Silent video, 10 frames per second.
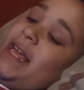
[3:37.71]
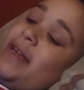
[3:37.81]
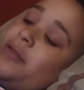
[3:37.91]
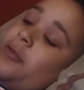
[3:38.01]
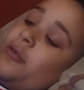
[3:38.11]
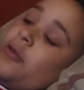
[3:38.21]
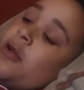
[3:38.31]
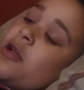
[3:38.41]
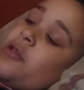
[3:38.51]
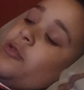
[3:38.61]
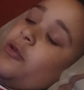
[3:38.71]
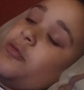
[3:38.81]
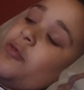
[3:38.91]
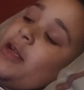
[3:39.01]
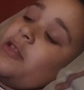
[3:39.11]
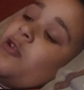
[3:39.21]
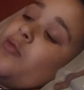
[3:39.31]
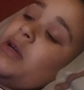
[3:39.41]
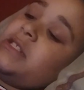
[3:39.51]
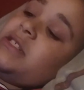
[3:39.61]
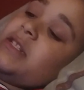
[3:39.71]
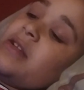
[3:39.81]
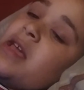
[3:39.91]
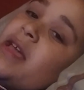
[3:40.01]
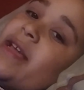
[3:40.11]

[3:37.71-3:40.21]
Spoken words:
answer the correct question.